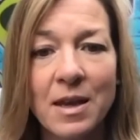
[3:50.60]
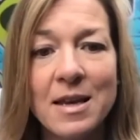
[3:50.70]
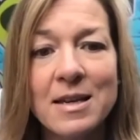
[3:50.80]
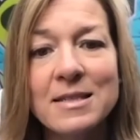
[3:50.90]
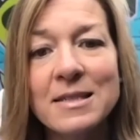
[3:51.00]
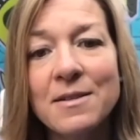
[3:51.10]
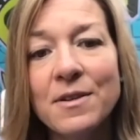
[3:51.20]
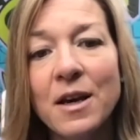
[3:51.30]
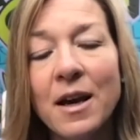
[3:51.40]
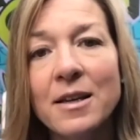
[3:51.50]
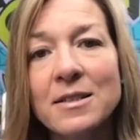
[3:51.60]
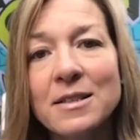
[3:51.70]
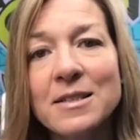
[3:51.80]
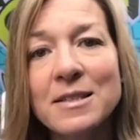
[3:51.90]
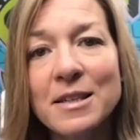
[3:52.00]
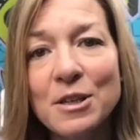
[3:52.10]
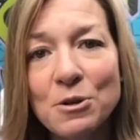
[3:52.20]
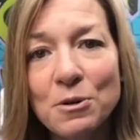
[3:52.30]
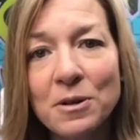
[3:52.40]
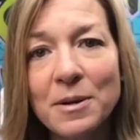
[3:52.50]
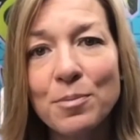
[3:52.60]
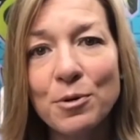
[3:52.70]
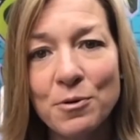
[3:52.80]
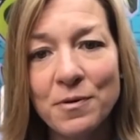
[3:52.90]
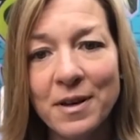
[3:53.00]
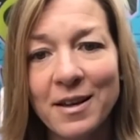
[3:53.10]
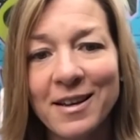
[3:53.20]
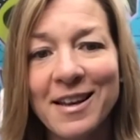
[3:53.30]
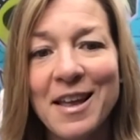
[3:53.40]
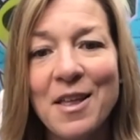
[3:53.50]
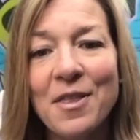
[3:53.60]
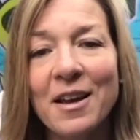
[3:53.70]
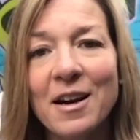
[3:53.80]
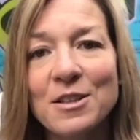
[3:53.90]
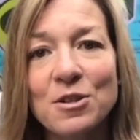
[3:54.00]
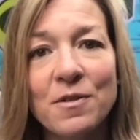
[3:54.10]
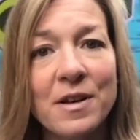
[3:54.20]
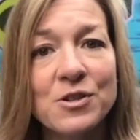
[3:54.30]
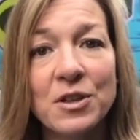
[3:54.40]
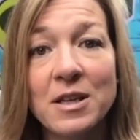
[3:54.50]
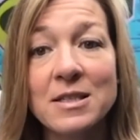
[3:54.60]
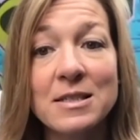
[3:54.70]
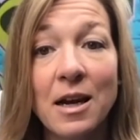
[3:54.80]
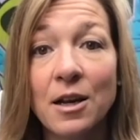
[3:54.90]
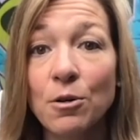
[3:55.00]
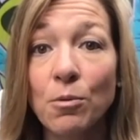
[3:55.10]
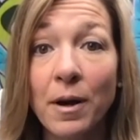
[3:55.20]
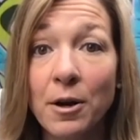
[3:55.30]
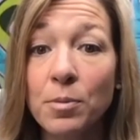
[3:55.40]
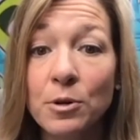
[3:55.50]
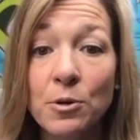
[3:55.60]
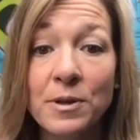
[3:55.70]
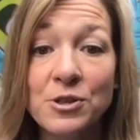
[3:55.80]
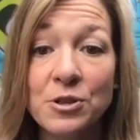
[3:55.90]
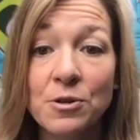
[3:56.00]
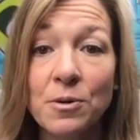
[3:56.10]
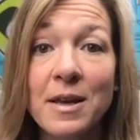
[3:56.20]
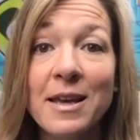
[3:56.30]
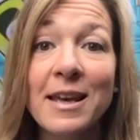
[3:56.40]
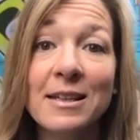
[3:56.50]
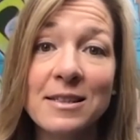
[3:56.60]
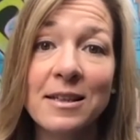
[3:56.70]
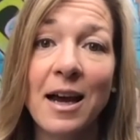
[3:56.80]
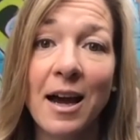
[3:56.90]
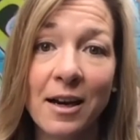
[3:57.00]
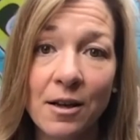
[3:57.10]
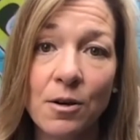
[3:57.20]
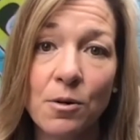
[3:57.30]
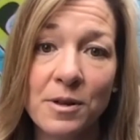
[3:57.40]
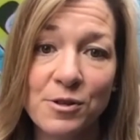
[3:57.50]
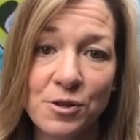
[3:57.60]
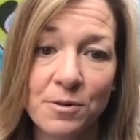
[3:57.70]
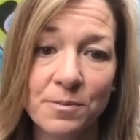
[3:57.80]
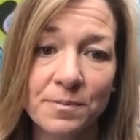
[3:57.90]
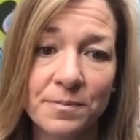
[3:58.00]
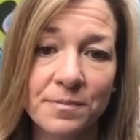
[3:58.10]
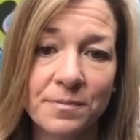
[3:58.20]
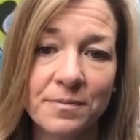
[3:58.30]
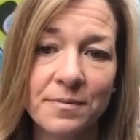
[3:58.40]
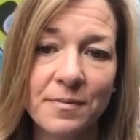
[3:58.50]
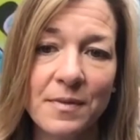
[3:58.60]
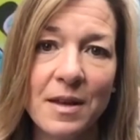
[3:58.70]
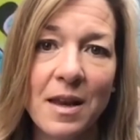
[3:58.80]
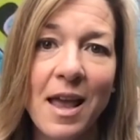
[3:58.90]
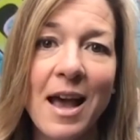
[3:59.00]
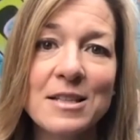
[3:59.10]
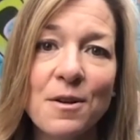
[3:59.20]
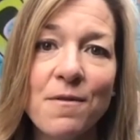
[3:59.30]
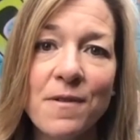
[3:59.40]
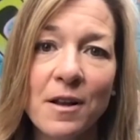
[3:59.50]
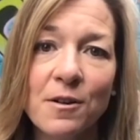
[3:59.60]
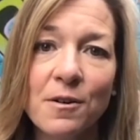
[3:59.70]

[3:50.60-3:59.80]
CVI is continually proving that conservation is not a red or blue issue, it's an Idaho issue. As a fellow